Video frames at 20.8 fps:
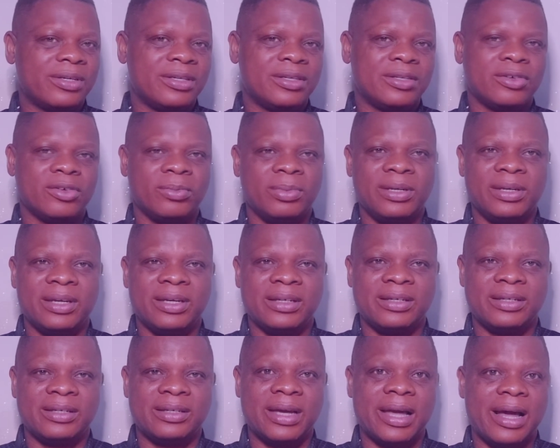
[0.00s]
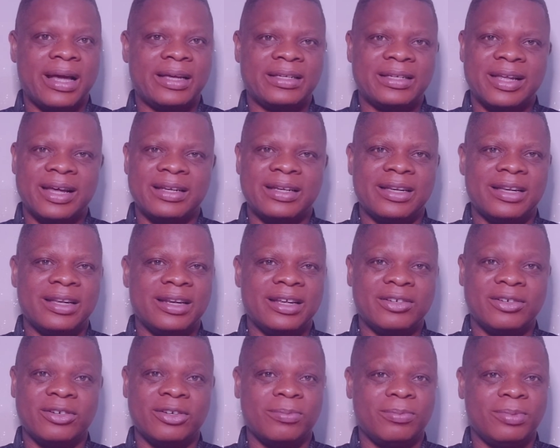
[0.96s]
these obedient guys, that
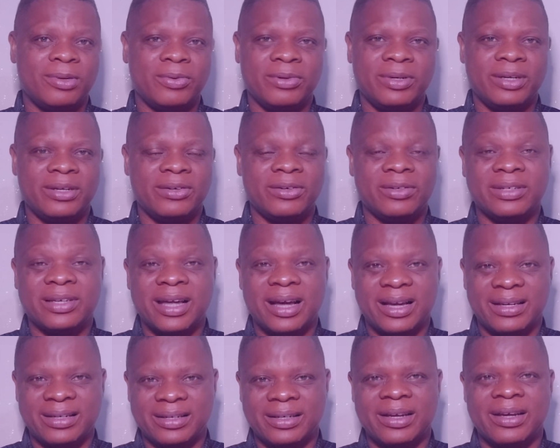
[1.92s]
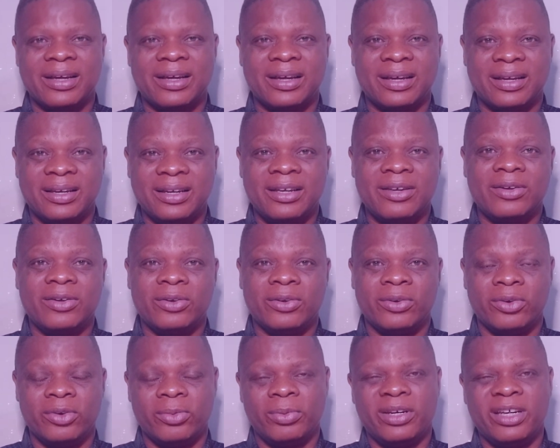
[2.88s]
they shouldn't play with them. Those guys, the
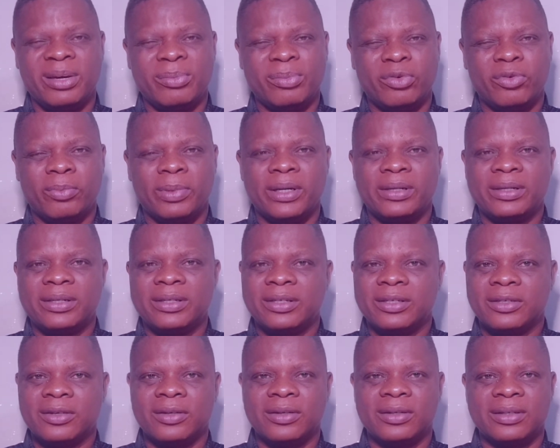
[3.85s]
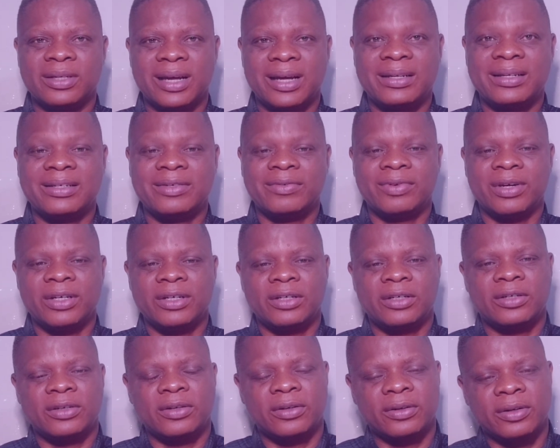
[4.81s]
obedient movement is solid and it's very
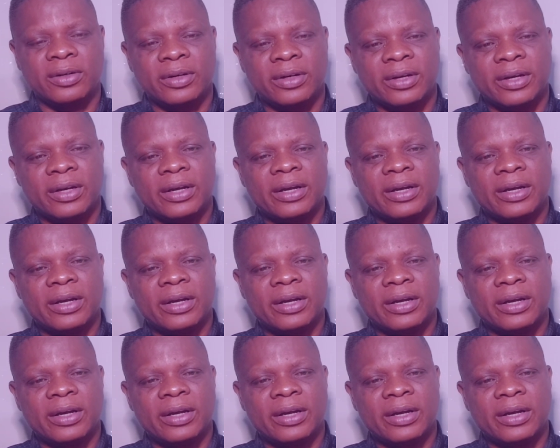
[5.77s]
strong.